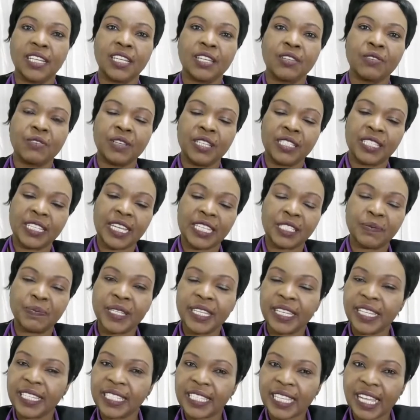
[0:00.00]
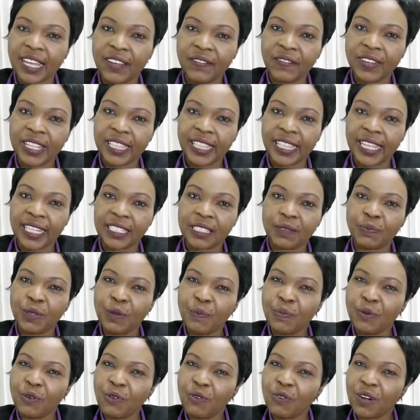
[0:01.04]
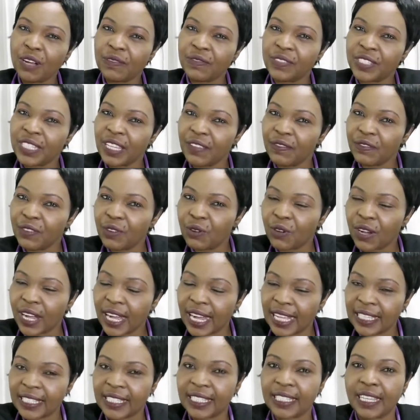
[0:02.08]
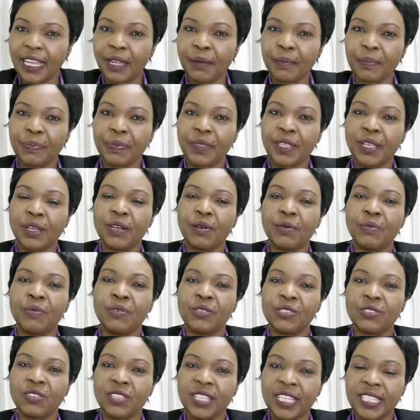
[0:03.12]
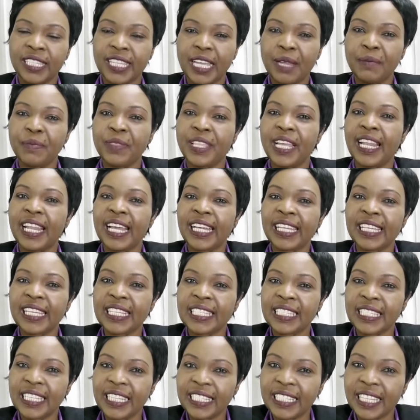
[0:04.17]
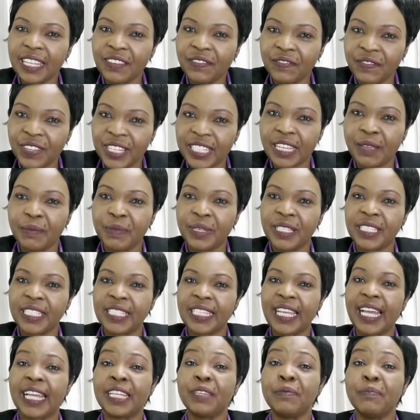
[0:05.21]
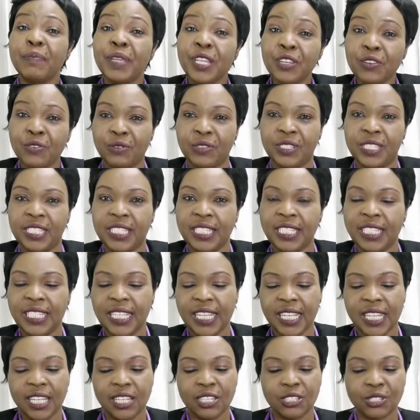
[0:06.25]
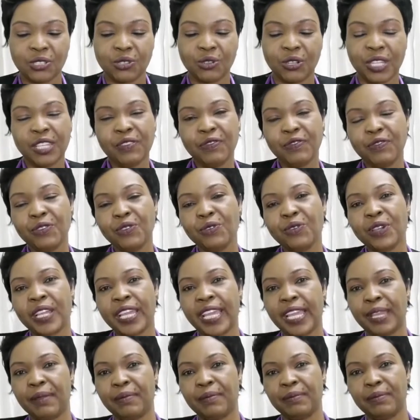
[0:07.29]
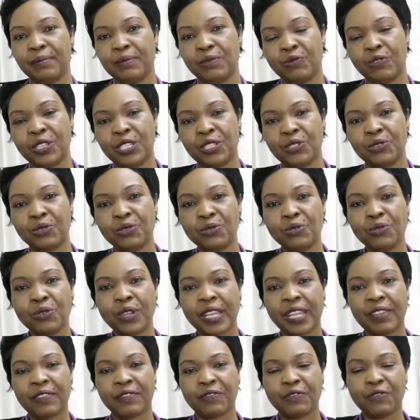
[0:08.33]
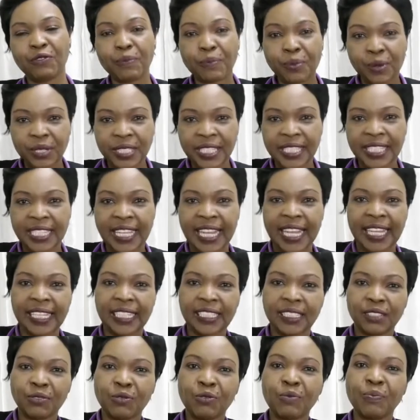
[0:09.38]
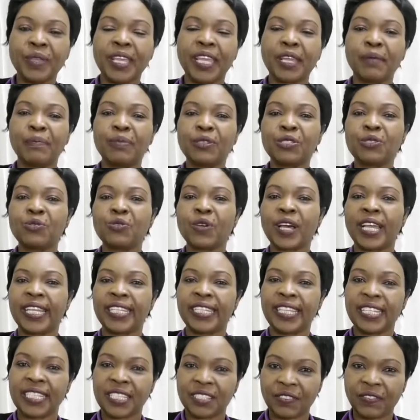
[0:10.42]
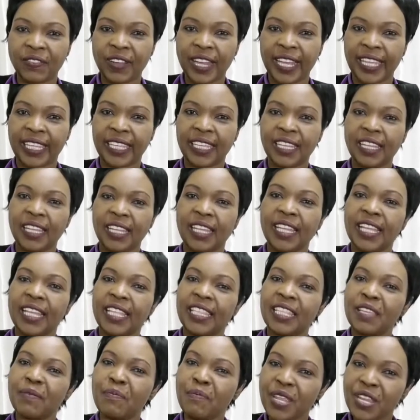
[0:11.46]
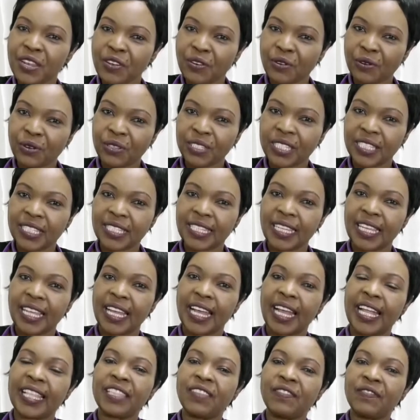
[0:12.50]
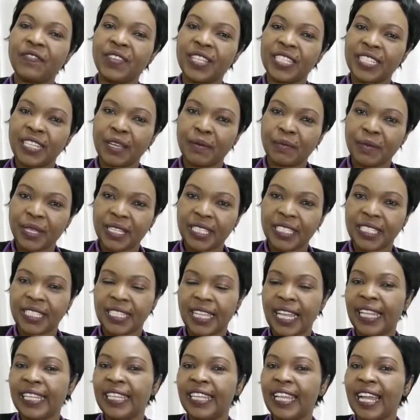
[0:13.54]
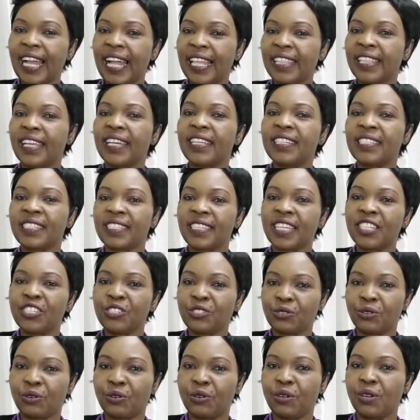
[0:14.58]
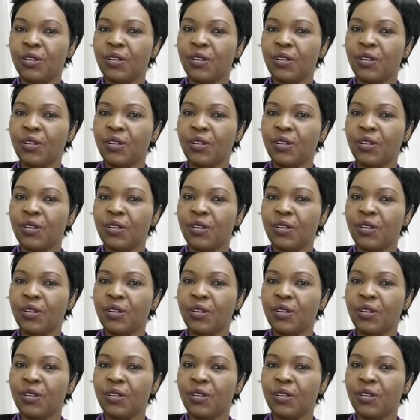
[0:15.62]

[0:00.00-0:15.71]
It has been discovered that people who have cervical cancer, most of the time they are lacking certain vitamins and minerals. So if you came, we do a full body scan, we'll be able to identify the minerals and the vitamins and other essential